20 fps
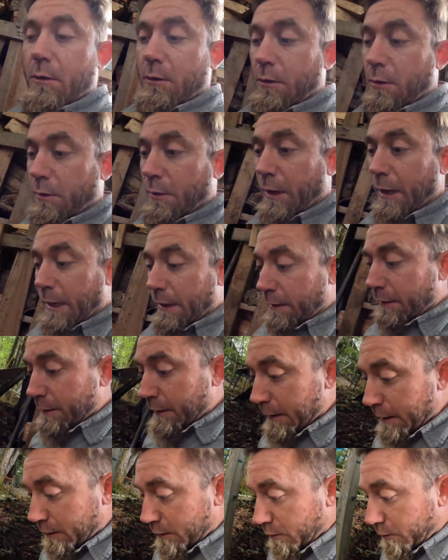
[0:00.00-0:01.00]
All right,
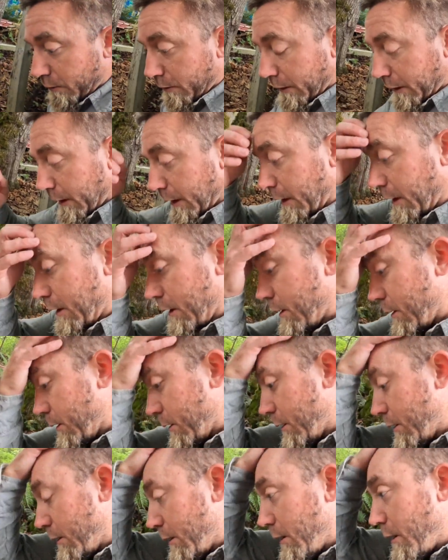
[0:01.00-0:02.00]
the corrugate
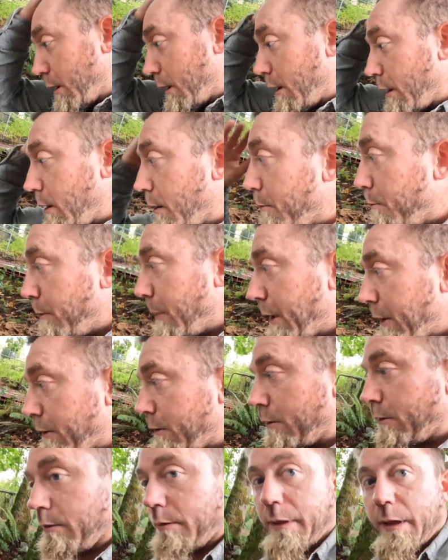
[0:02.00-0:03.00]

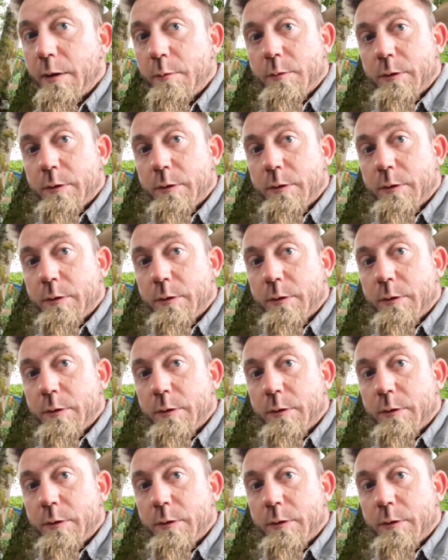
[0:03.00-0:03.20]
metal that